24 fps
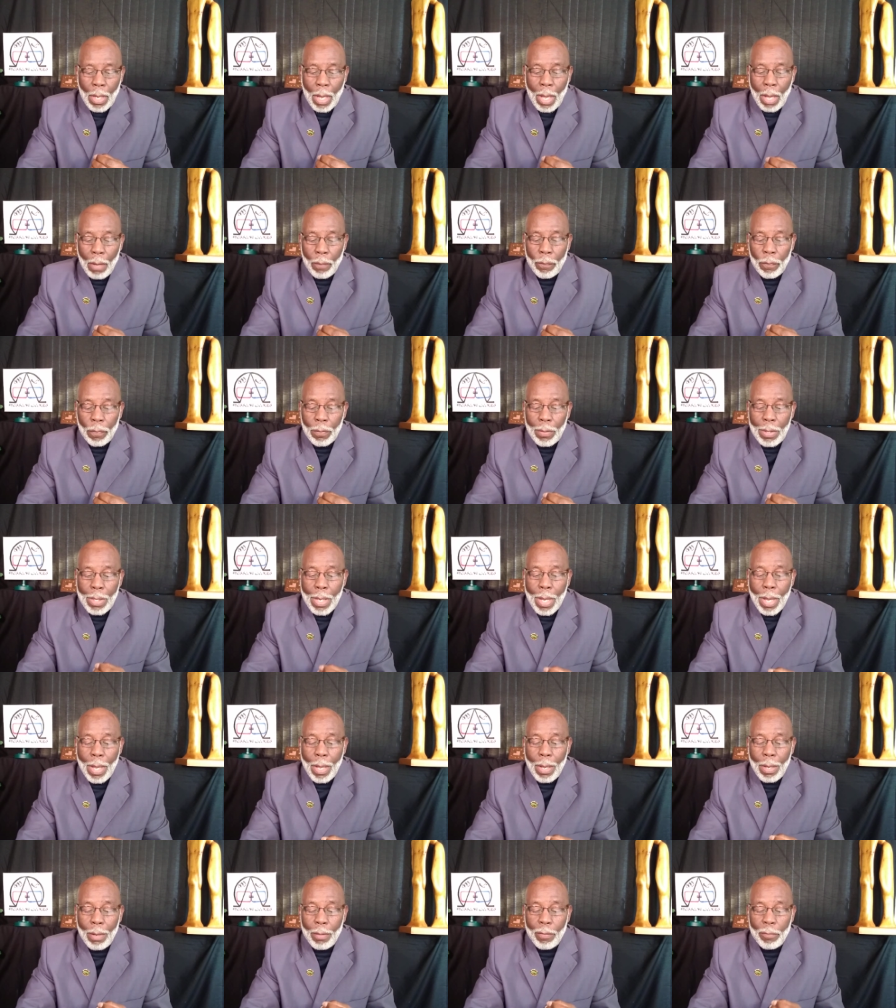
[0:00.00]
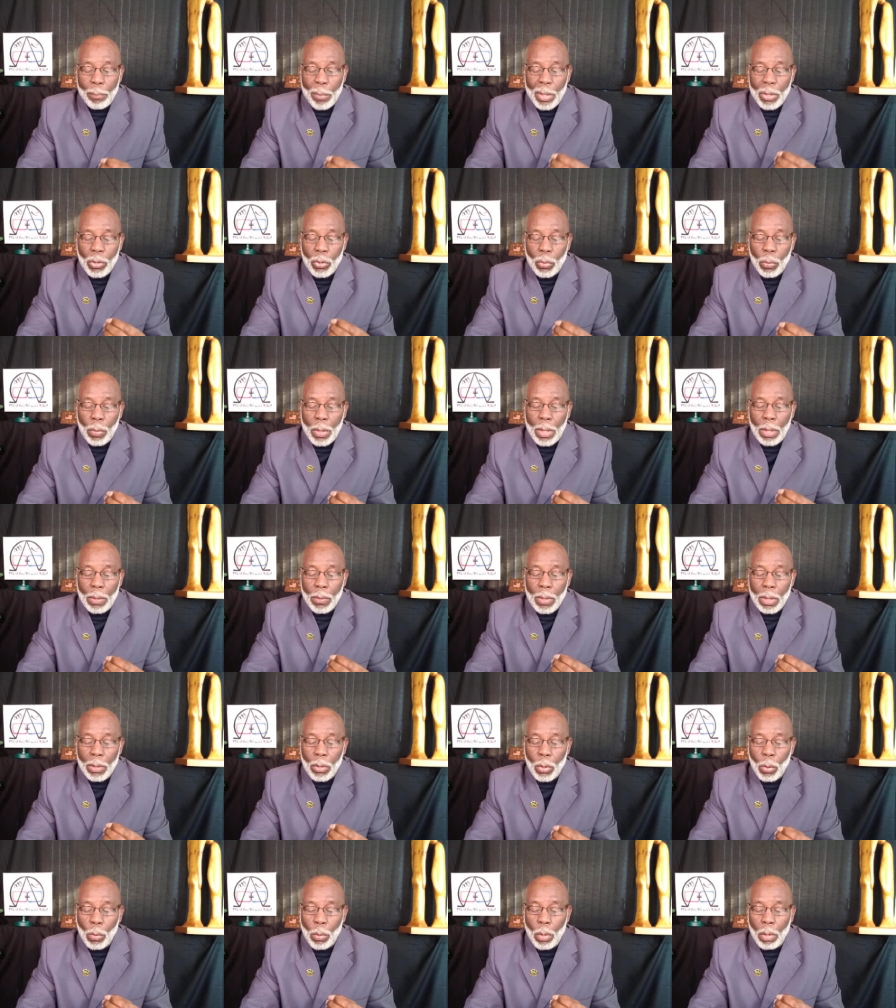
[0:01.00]
of love between the
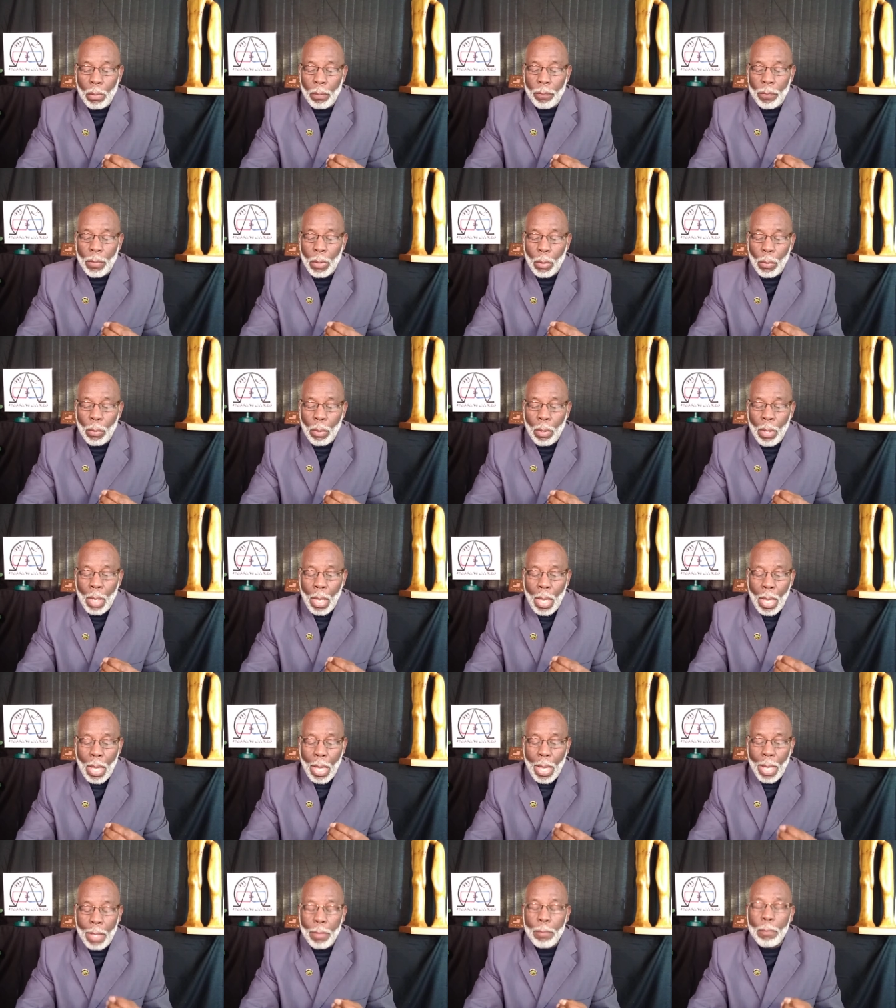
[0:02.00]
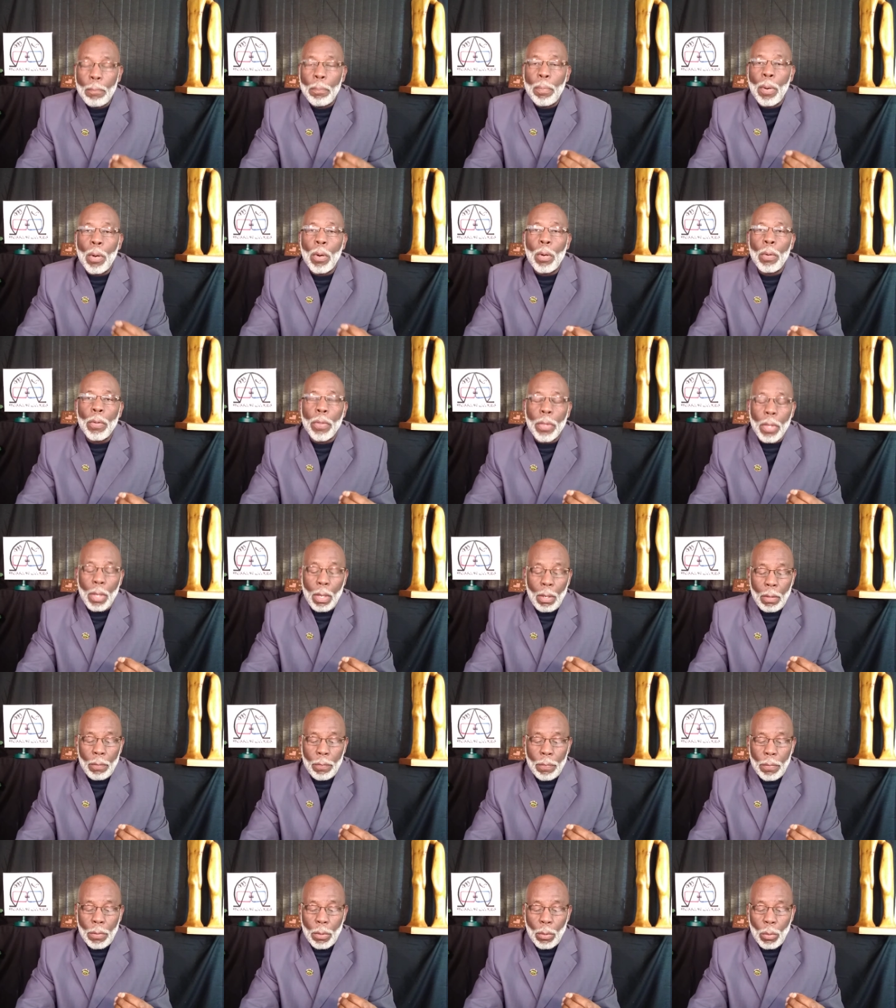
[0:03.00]
two of you, and both
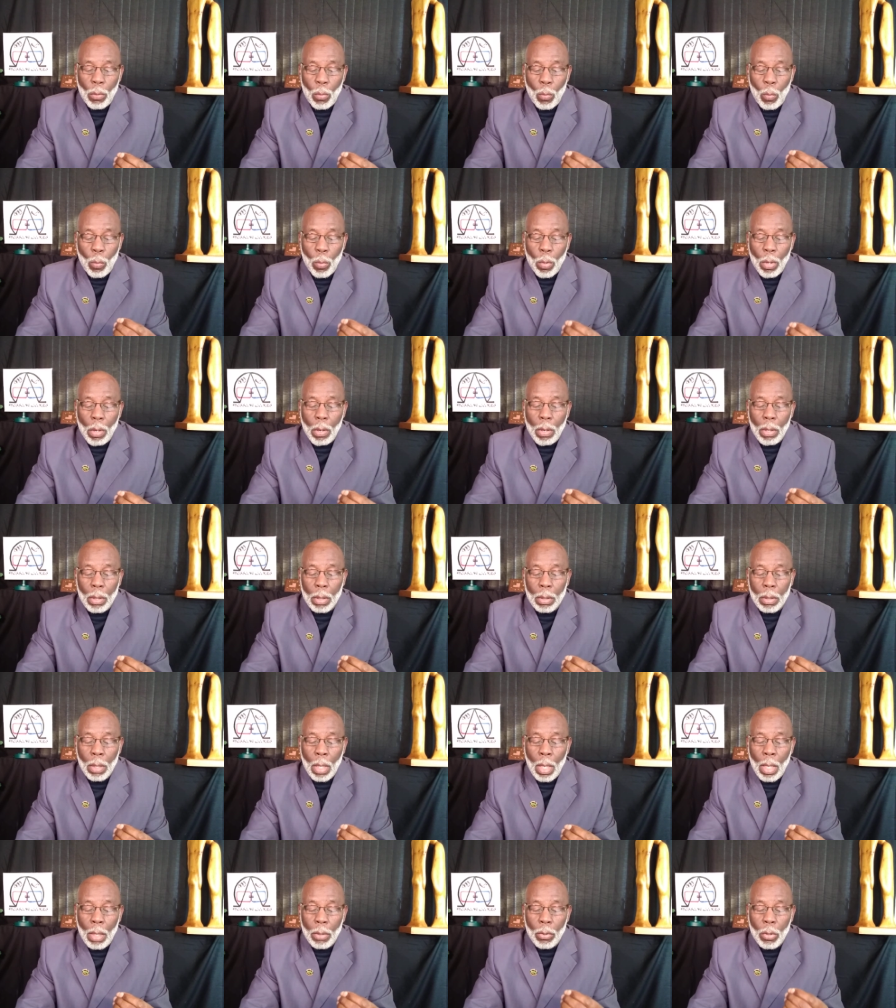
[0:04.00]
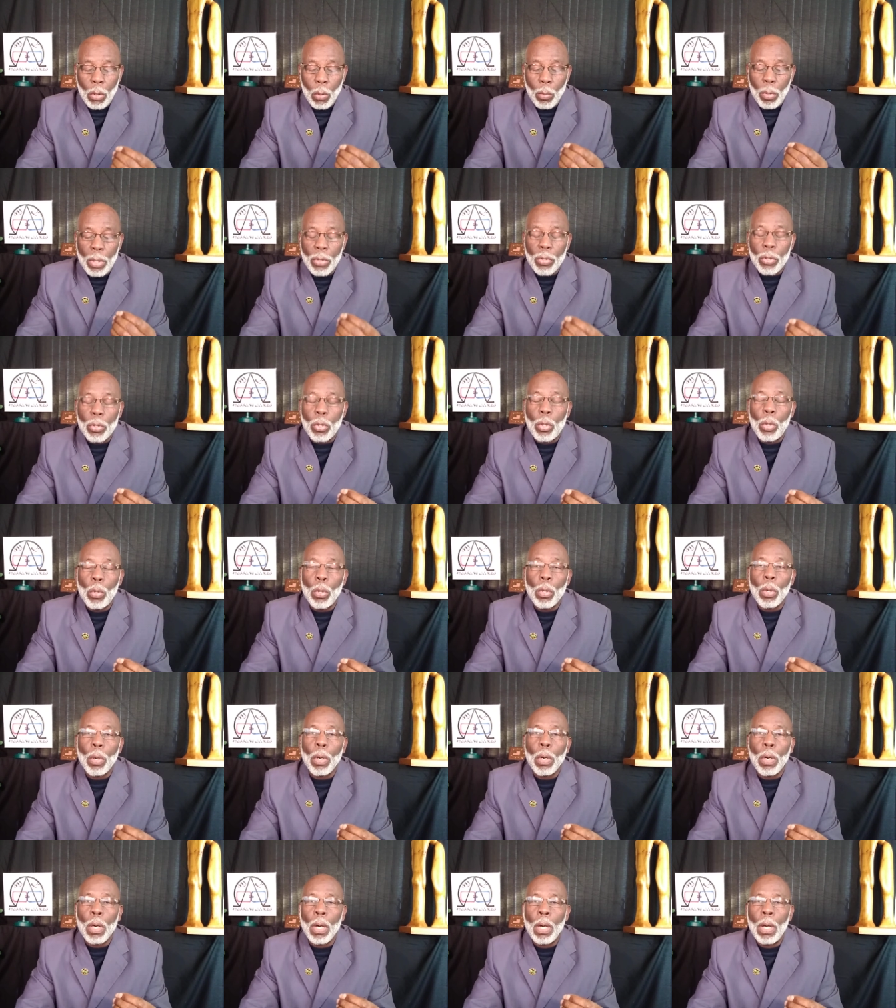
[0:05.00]
of you work to
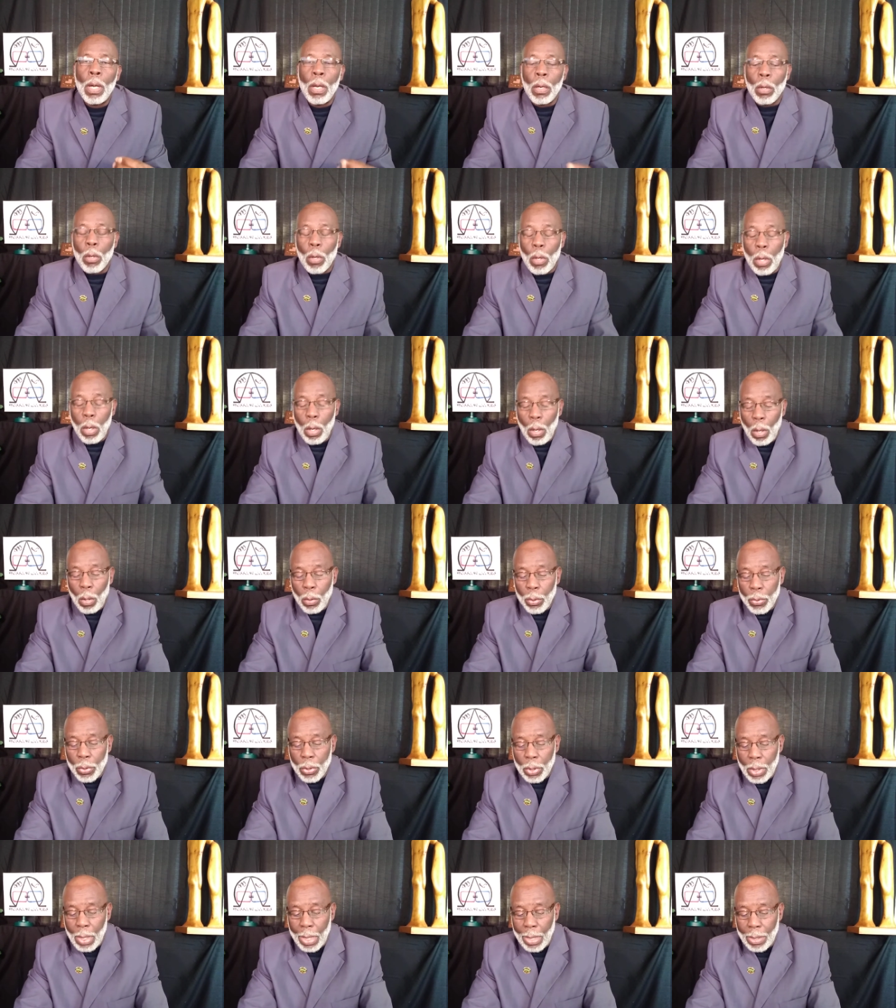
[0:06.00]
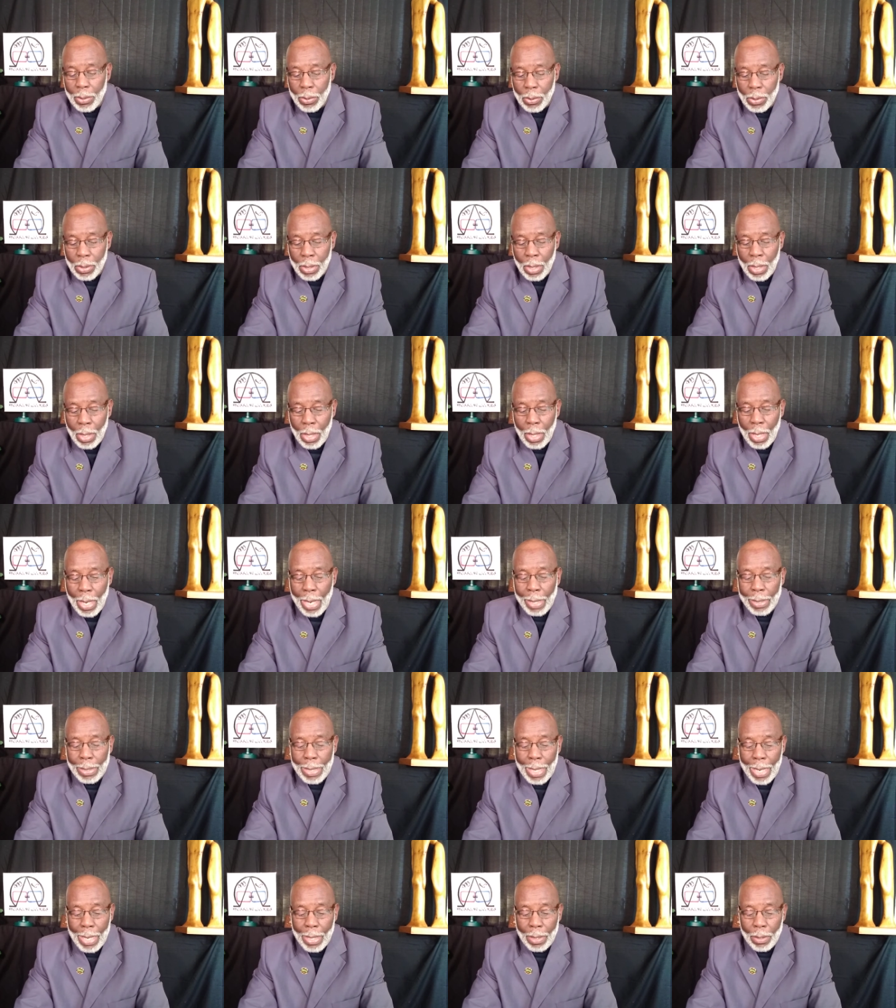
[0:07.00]
restore closeness
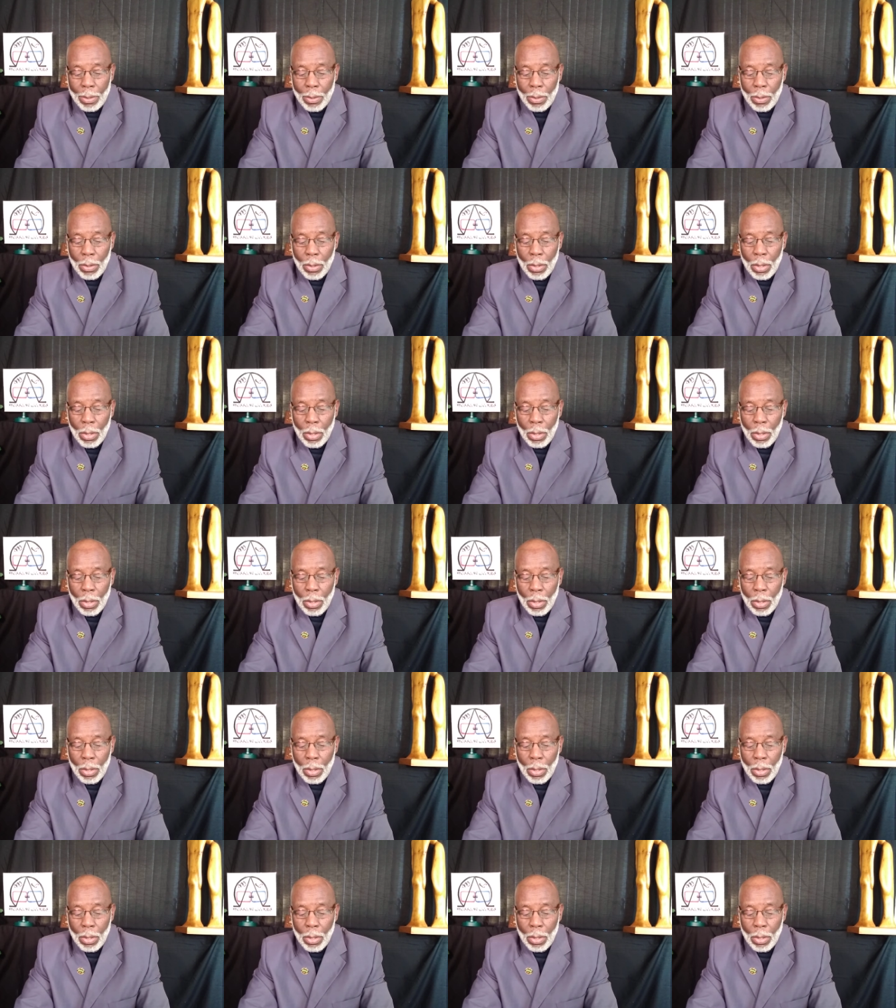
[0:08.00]
again.